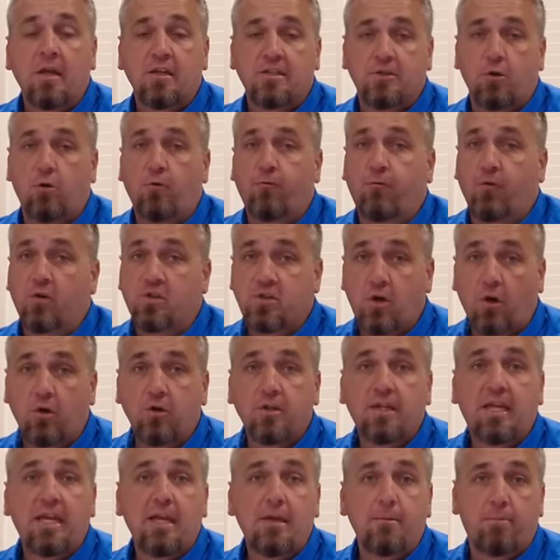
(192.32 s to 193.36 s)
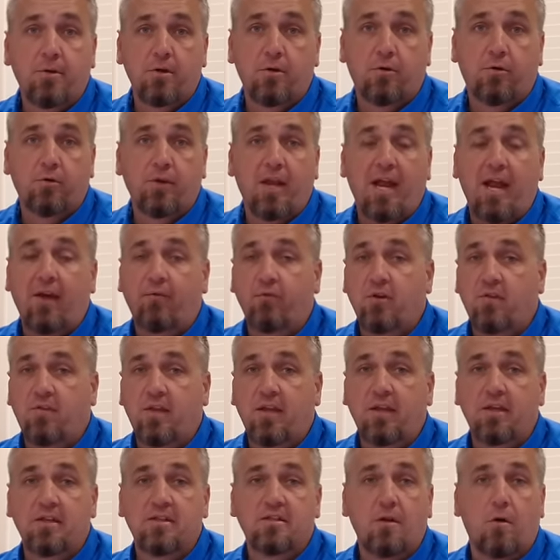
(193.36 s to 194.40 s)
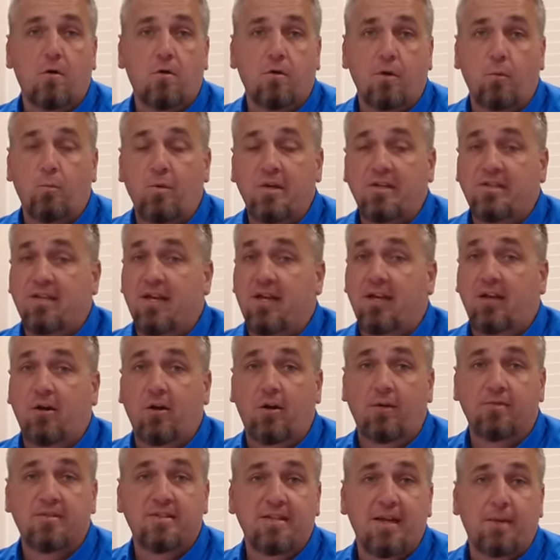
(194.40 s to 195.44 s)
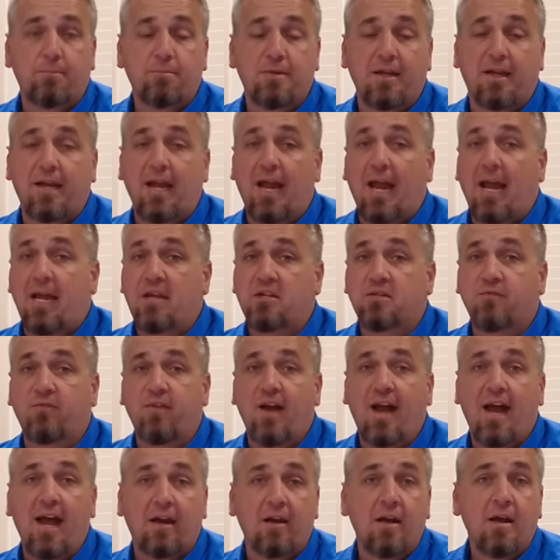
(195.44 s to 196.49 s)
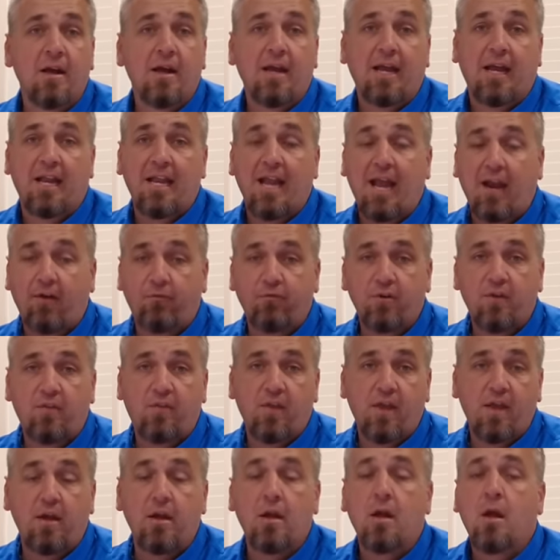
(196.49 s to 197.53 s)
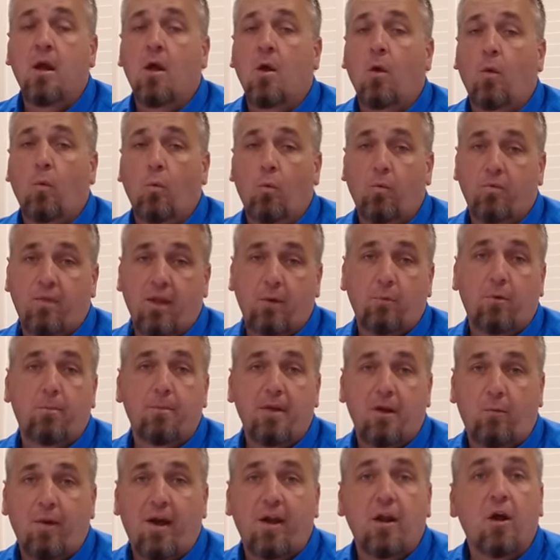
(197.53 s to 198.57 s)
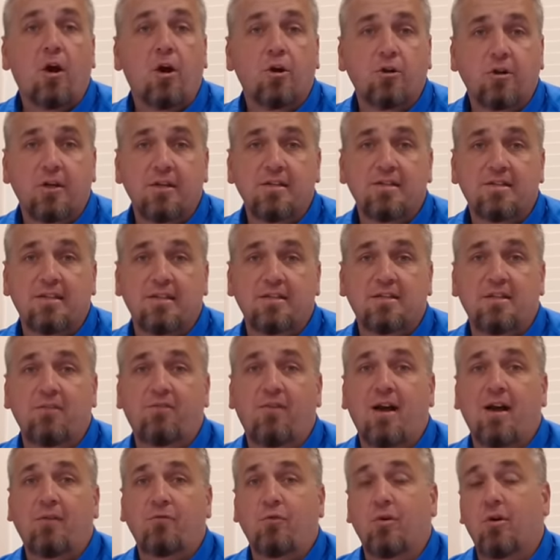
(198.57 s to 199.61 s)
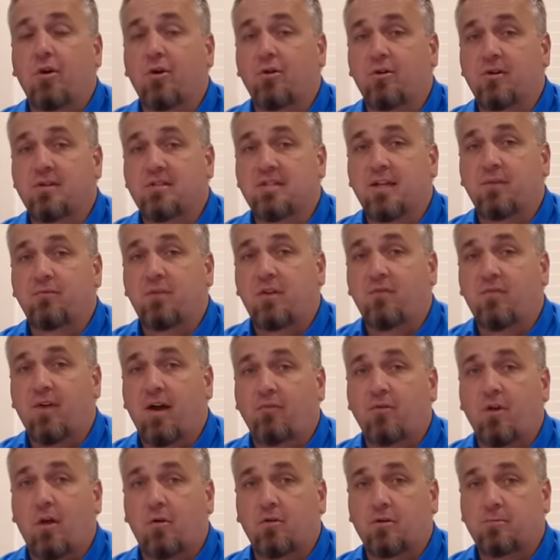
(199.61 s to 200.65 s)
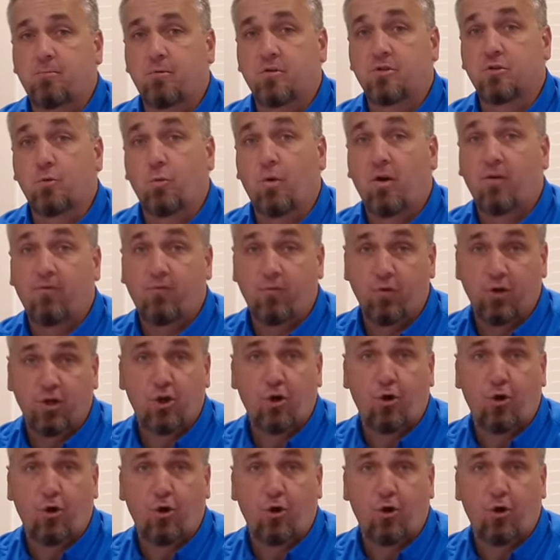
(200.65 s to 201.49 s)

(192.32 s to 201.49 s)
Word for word: So for turnkey build, everything installed, and we take care of septic, HVAC, and everything that would be around 165 to 175 dollars per square foot